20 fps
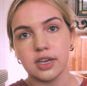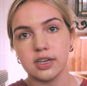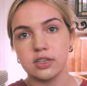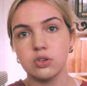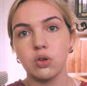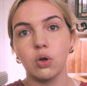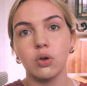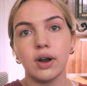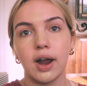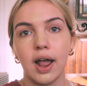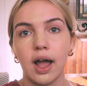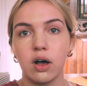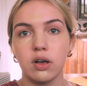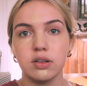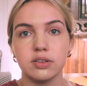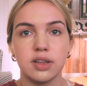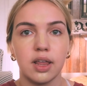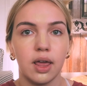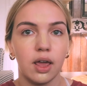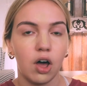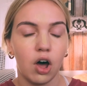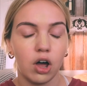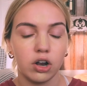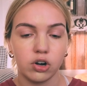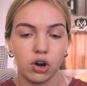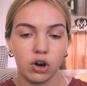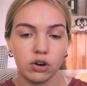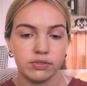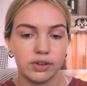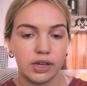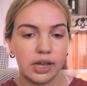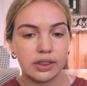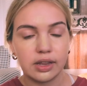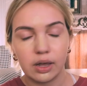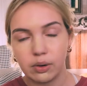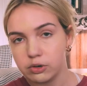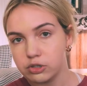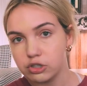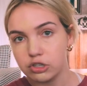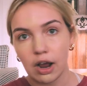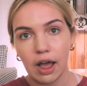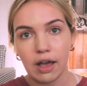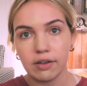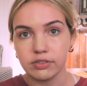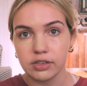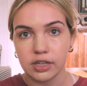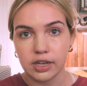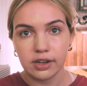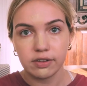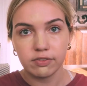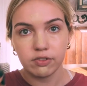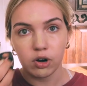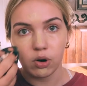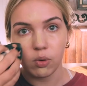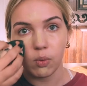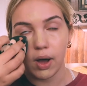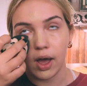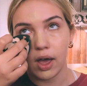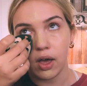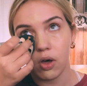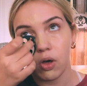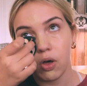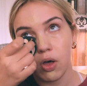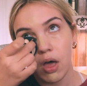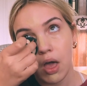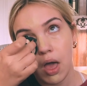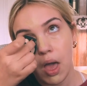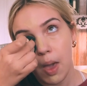like sold our house and they got an RV and they were traveling for a while,